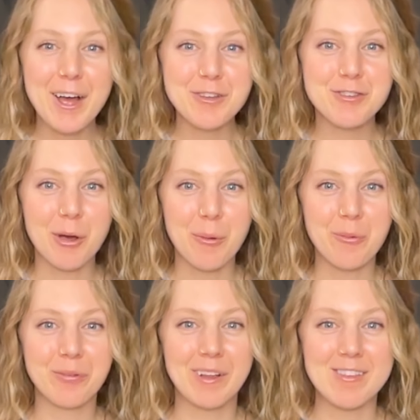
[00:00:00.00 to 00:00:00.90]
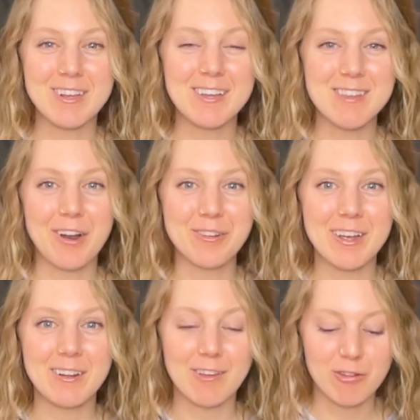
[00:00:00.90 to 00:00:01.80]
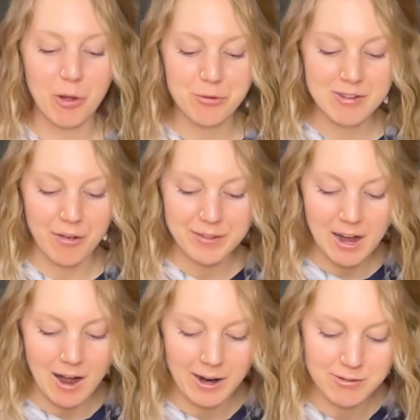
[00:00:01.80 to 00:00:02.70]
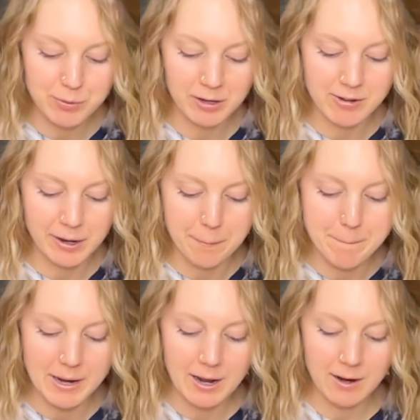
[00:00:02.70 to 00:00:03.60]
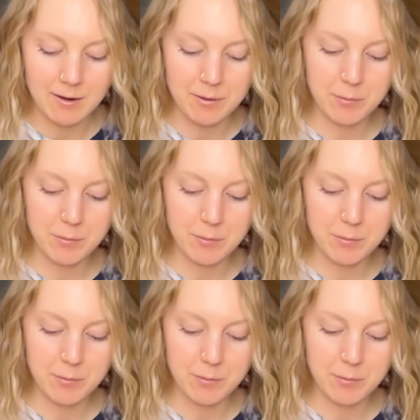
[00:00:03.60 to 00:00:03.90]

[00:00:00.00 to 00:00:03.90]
So let's get settled in. Let's close down the eyes. We're going to take a minute.